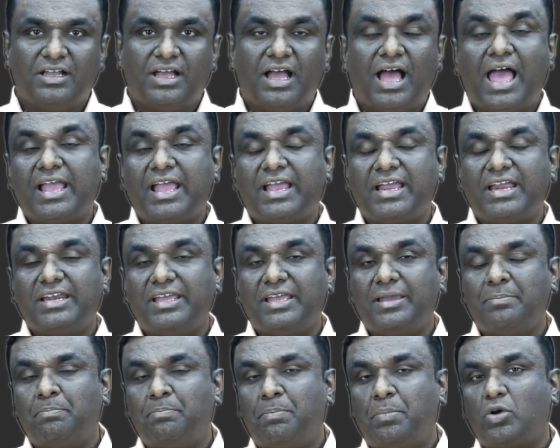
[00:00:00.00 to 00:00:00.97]
I can
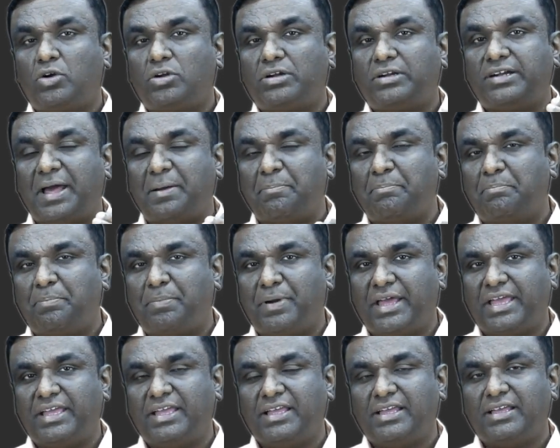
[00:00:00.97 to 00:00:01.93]
import
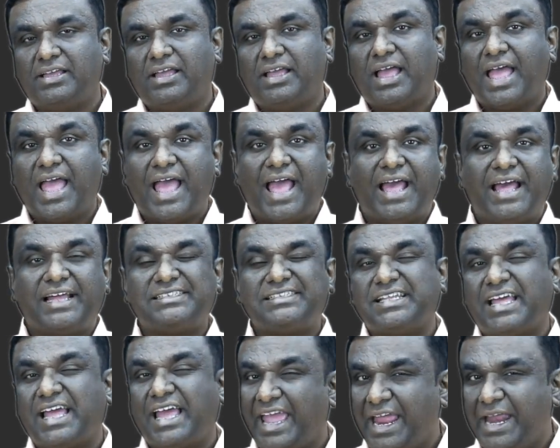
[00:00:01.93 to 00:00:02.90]
NumPy as
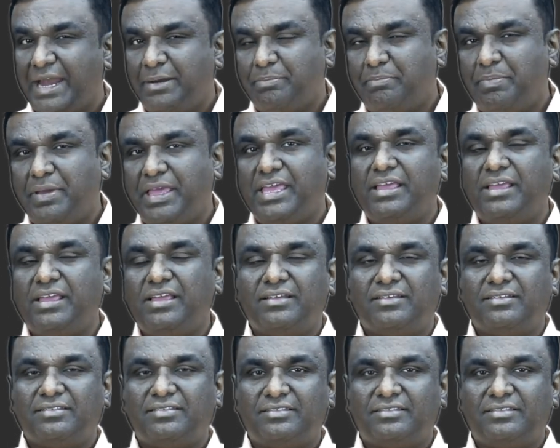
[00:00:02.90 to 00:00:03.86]
np,
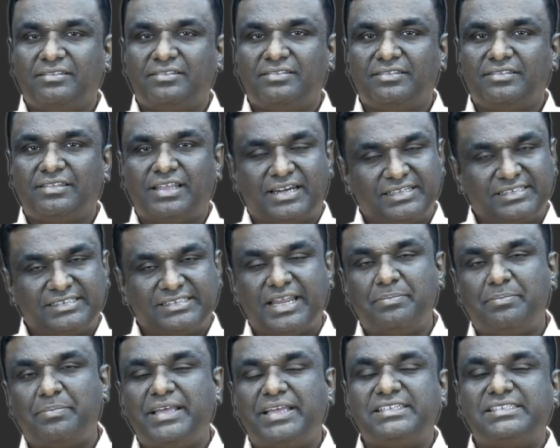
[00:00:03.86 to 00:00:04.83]
that is
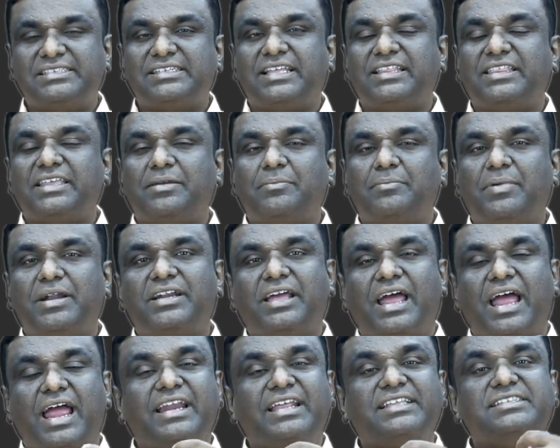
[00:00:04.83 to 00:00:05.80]
np is nothing but
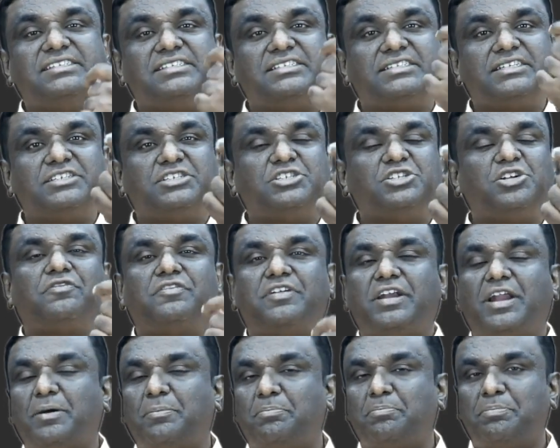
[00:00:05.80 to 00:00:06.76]
an instance of
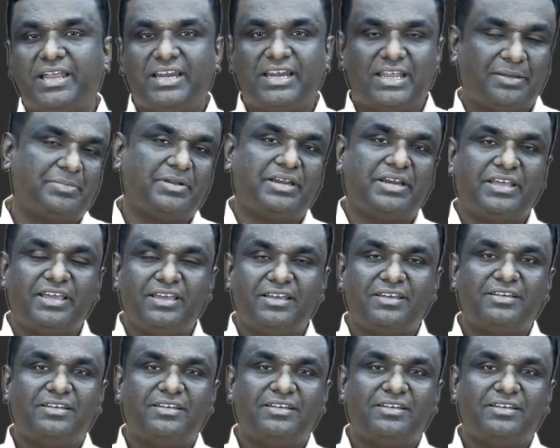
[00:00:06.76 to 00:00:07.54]
NumPy library,